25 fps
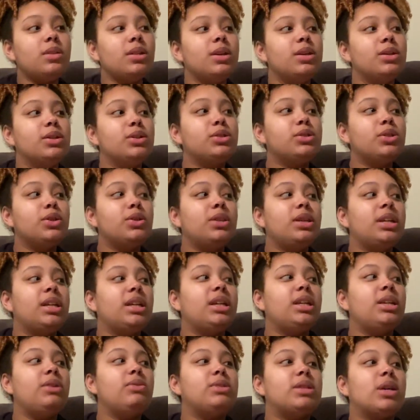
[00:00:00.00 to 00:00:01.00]
So then
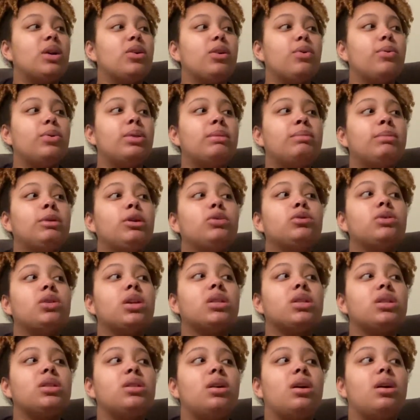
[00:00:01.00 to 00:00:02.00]
he was like, okay, well, let me go talk
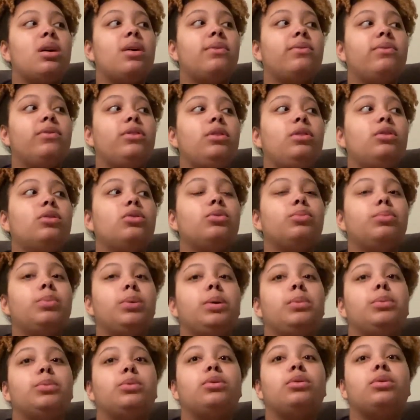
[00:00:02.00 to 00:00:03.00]
to the fetal
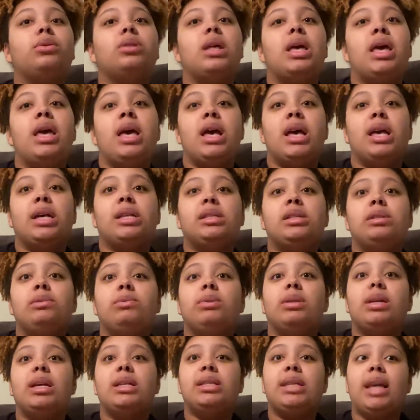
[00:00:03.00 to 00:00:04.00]
people and see what
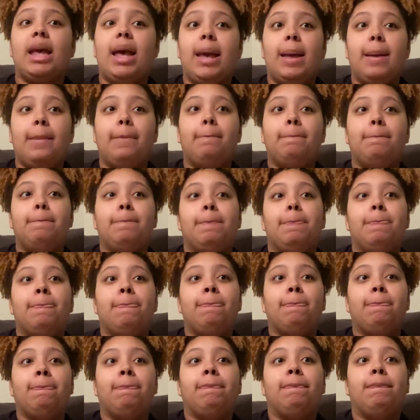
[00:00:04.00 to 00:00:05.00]
they say.
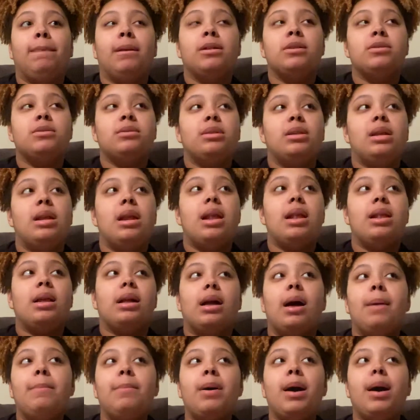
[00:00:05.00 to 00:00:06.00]
So then a
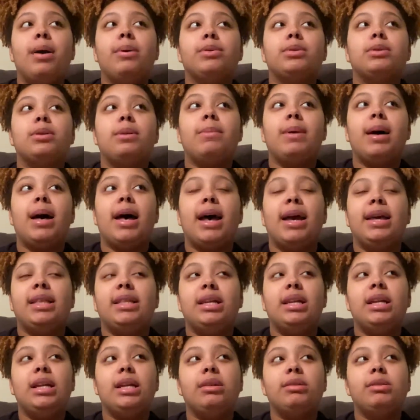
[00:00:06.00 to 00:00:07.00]
couple hours go by, and
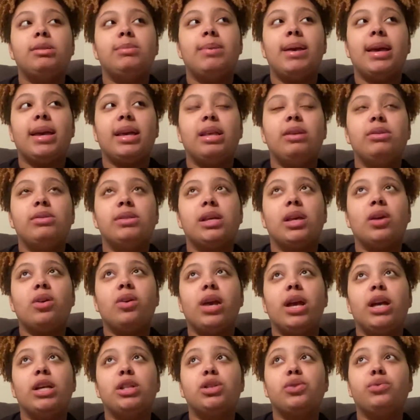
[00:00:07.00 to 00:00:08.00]
then he comes back, and he's like,
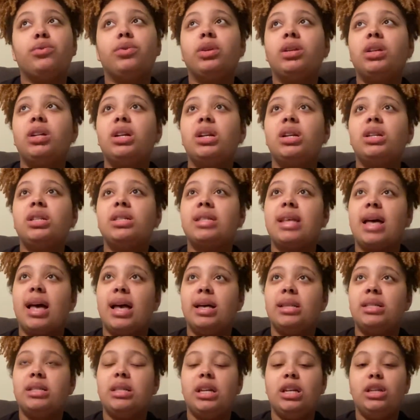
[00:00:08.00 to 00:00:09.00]
okay, so we're gonna
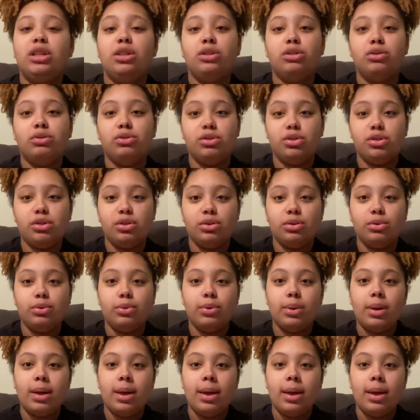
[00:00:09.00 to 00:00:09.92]
decide to induce you,